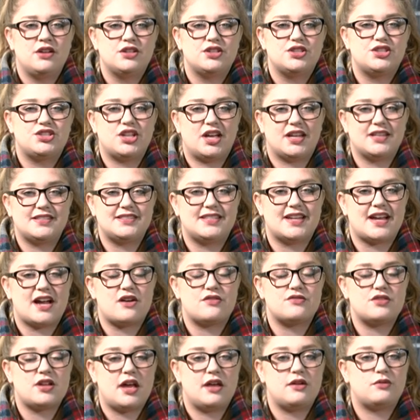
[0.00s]

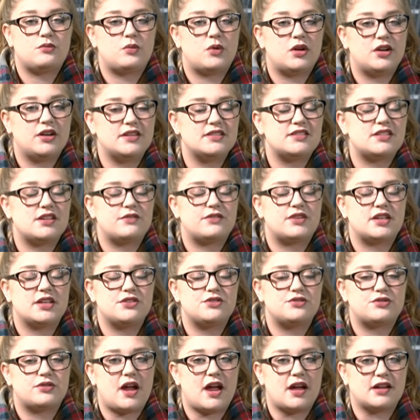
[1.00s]
shutdown, and worries of
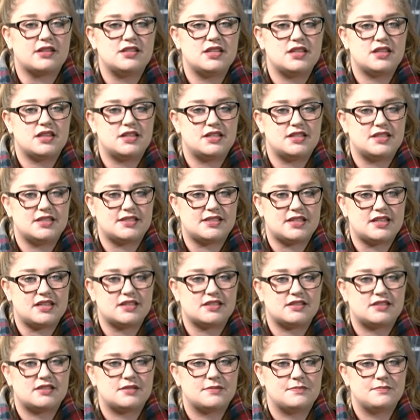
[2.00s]
contracting the
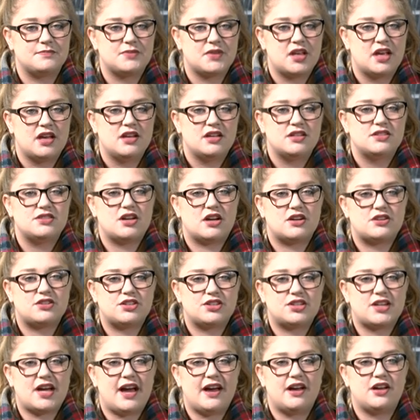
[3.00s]
disease.
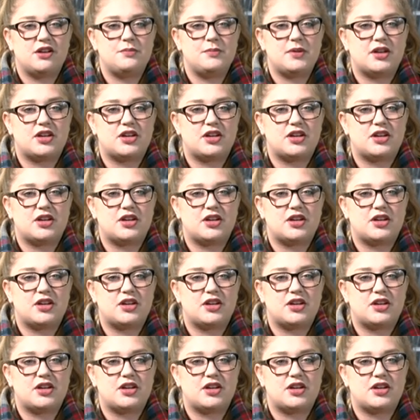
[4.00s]
Dr. Kyle